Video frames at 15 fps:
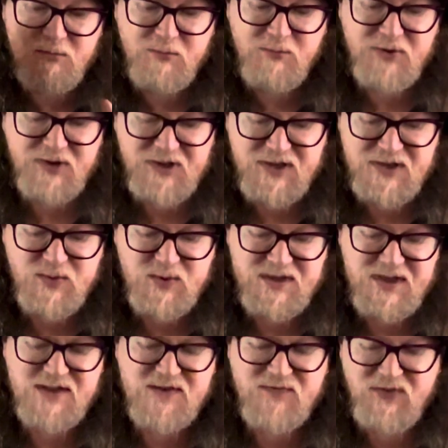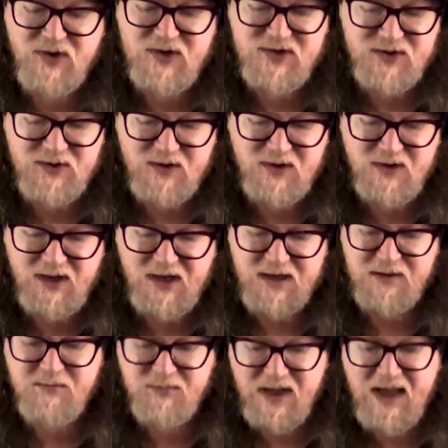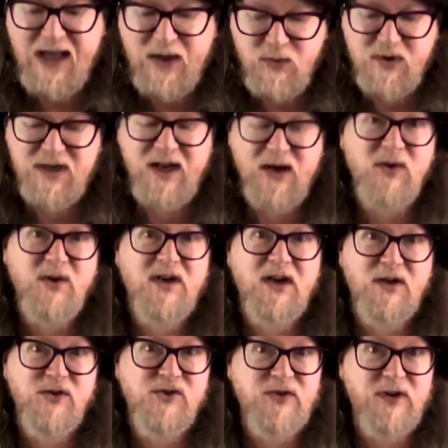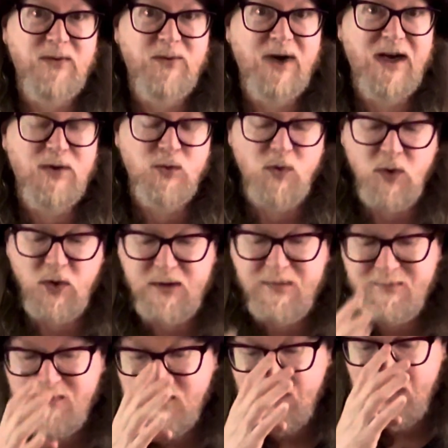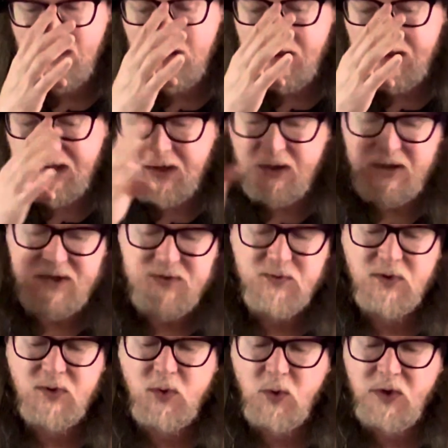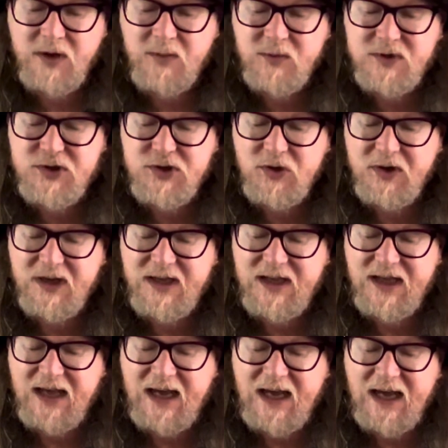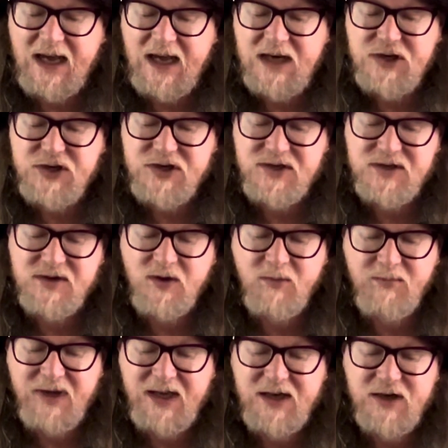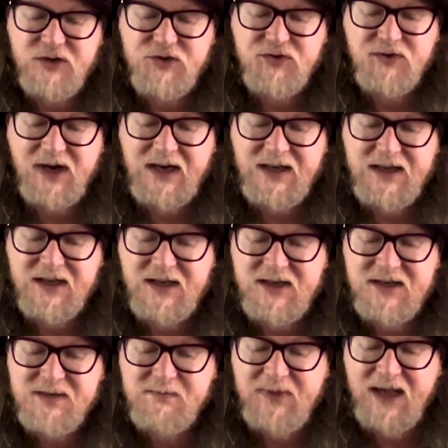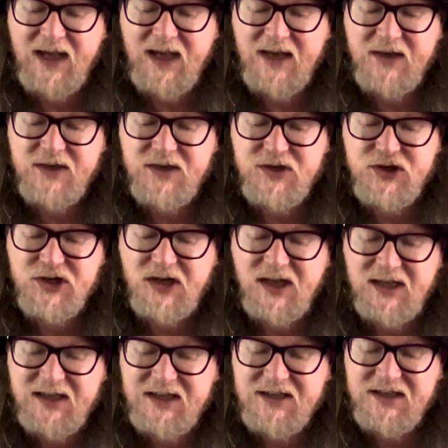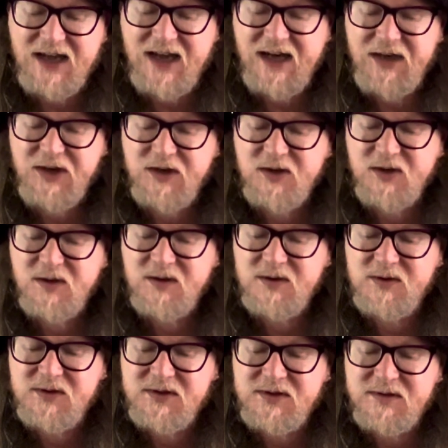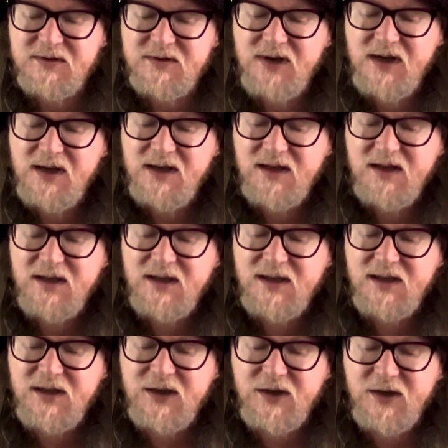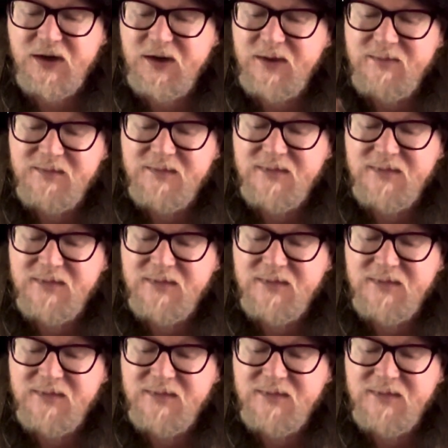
But this was his first sort of like out and out country record. You know, he's recording with Johnny Cash. He's got Peter Drake in his band and Charlie Daniels. And, you know,